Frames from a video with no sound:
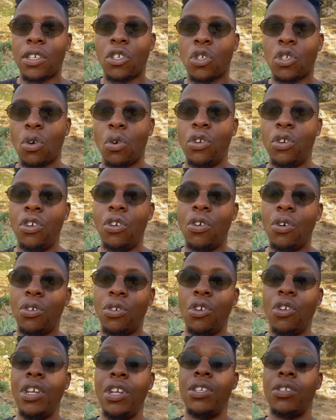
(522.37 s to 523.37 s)
So
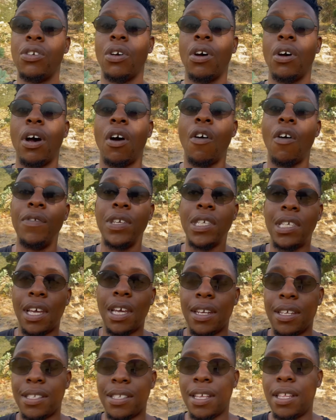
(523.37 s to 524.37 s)
you need to obviously
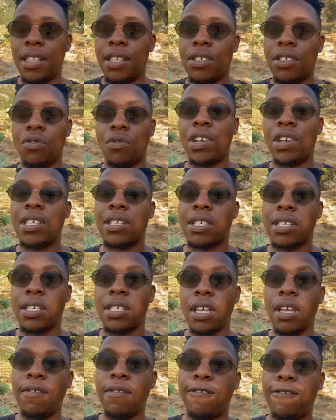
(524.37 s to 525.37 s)
understand these risks
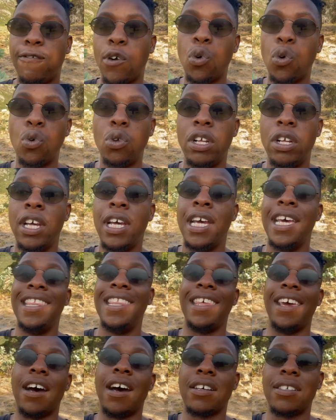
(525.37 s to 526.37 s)
in full. There are